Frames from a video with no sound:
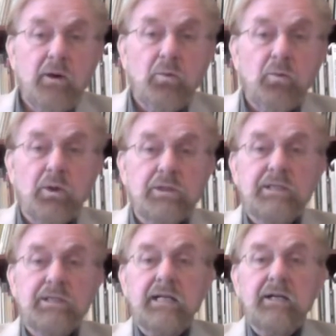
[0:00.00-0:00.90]
was
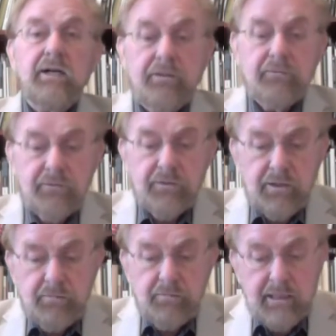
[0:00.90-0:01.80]
there at the very
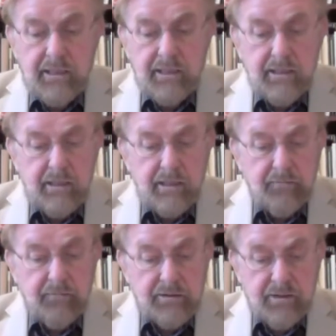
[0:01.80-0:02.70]
beginning of
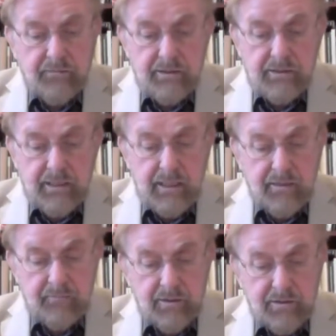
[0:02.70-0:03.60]
Seventh day
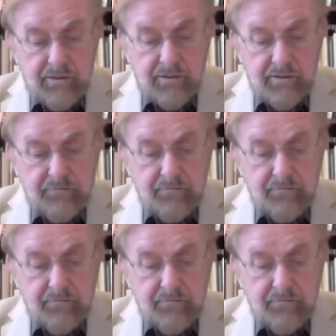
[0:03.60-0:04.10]
Adventists.